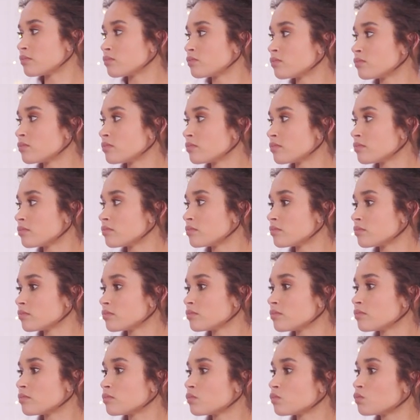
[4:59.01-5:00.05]

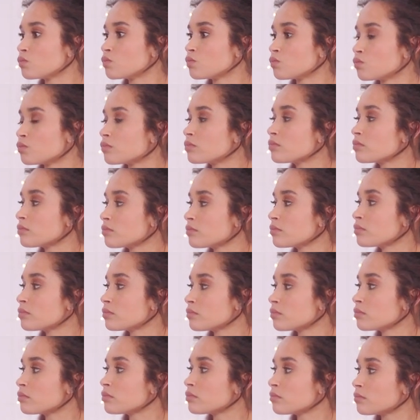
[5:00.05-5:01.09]

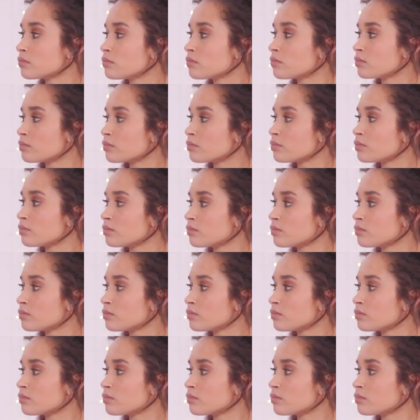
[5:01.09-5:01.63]
The person shown says nothing.